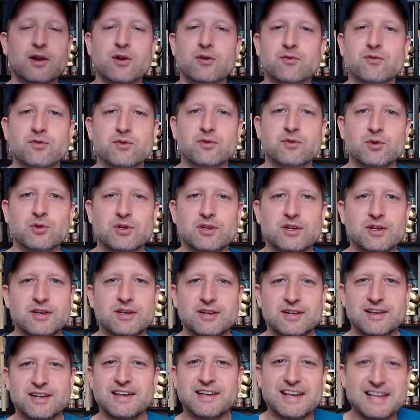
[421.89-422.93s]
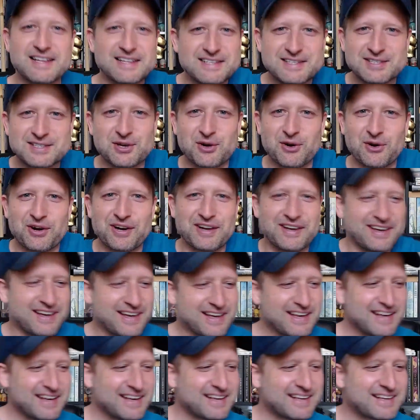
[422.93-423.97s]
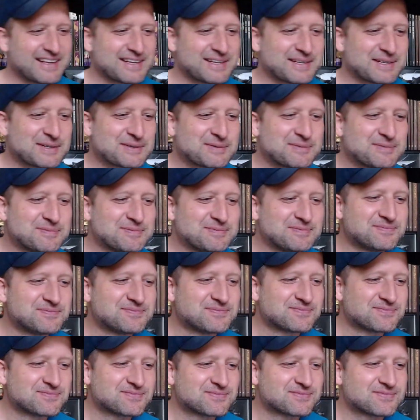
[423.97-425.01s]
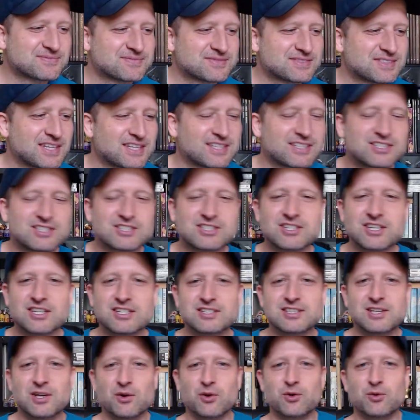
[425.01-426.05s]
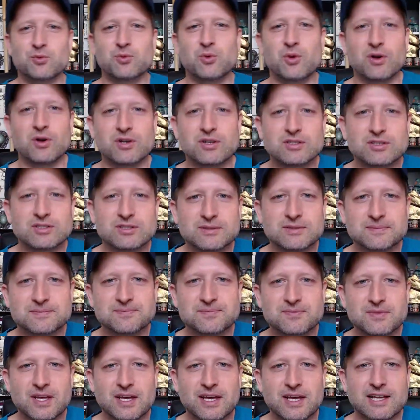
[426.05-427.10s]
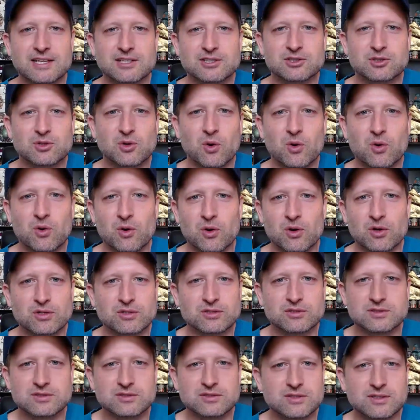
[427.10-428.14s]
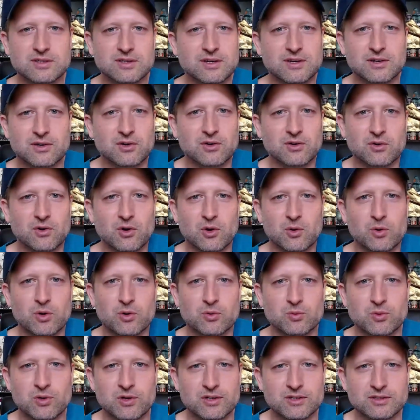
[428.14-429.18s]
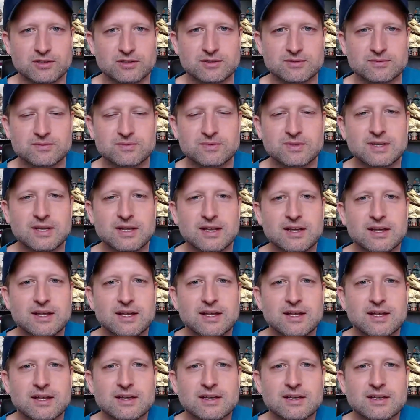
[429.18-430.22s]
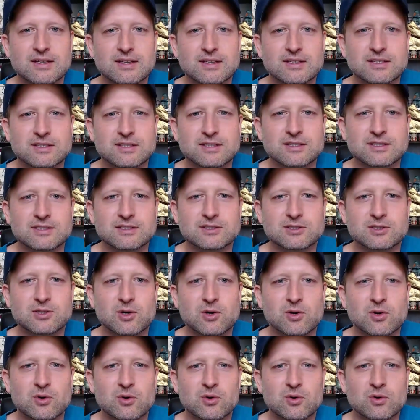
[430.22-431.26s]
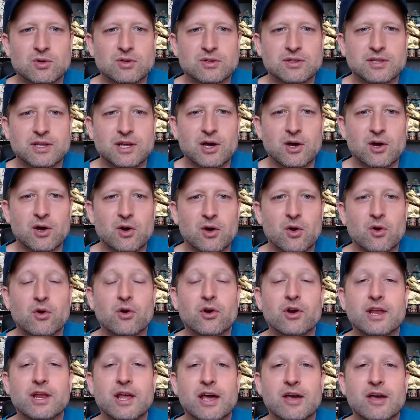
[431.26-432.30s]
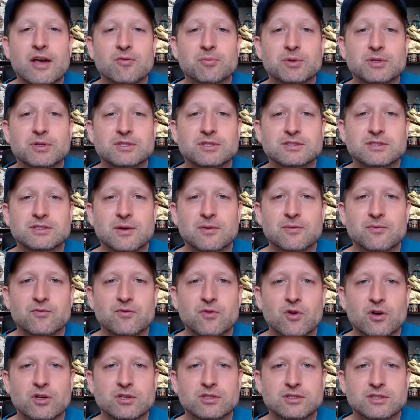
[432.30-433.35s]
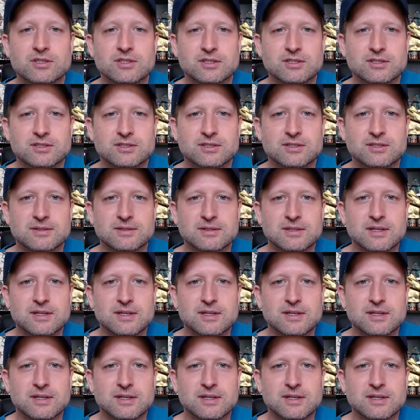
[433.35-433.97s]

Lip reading: of you did it. Sorry. That's just how it works. Against all odds, no one won it. So there already have been some voices,